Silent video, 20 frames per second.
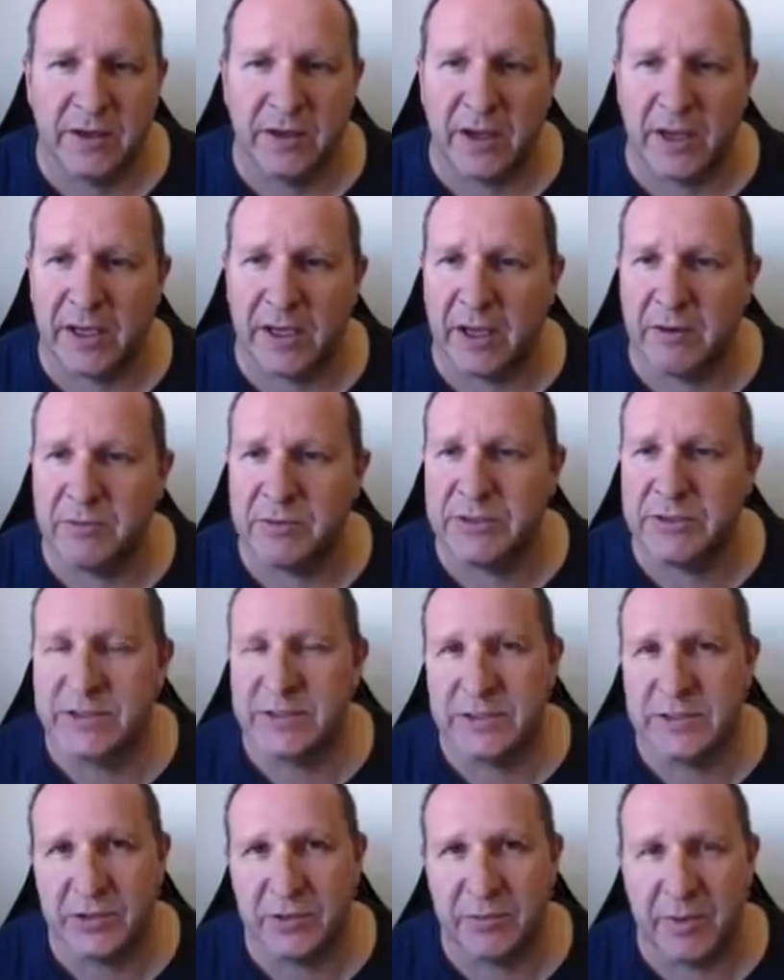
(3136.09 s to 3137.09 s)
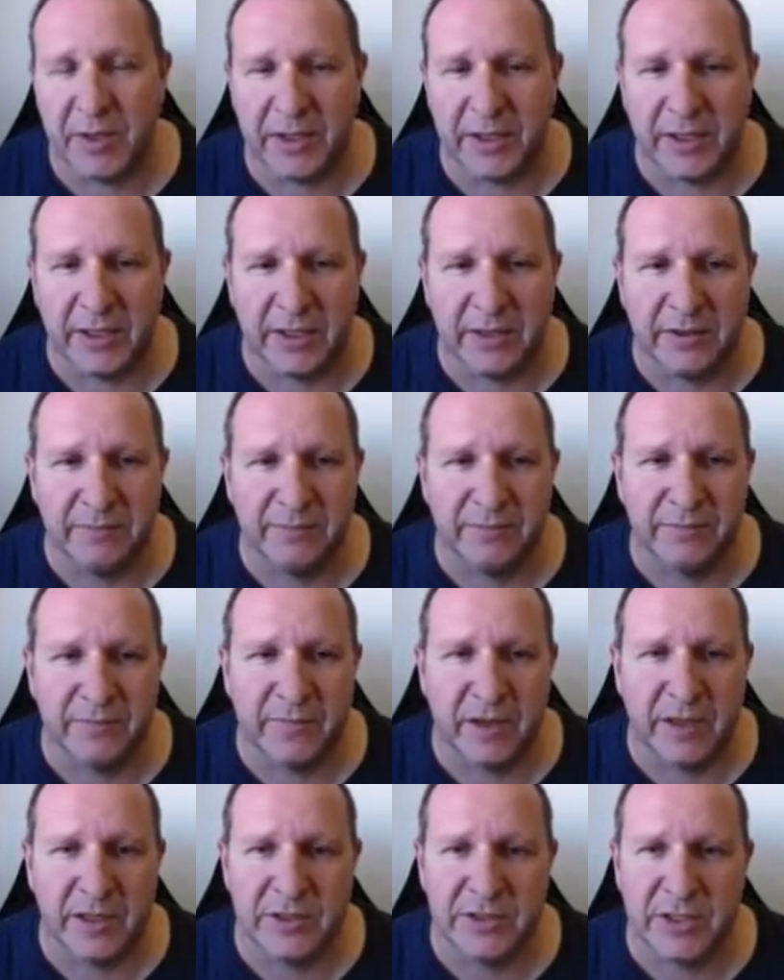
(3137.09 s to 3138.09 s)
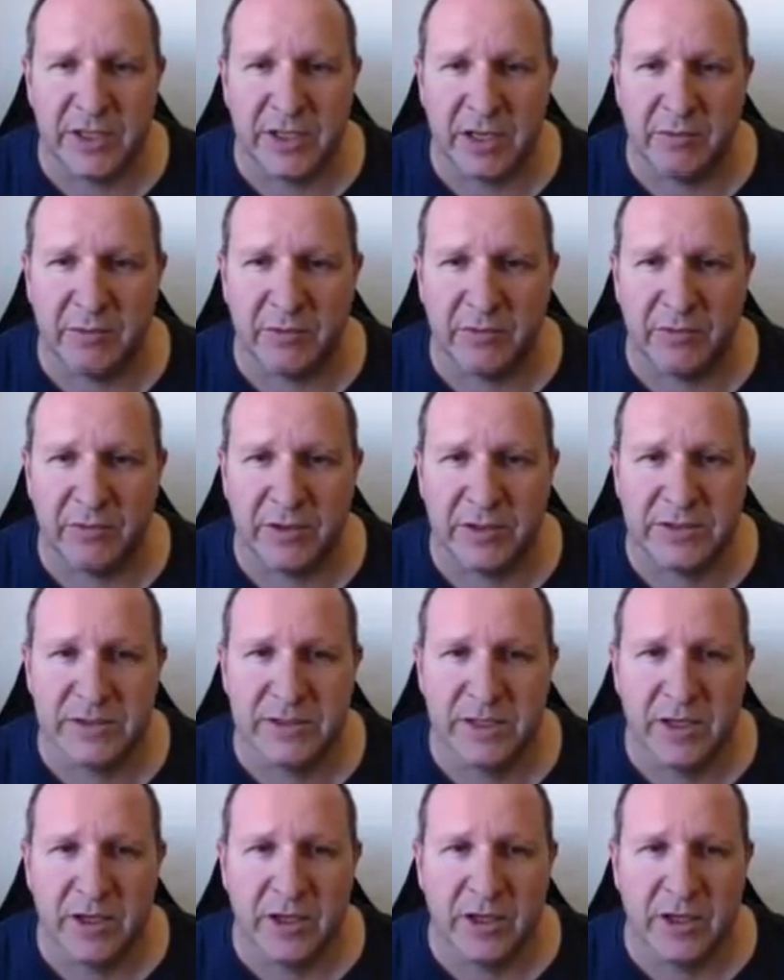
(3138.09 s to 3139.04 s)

okay, which is this little button here. And as you come across,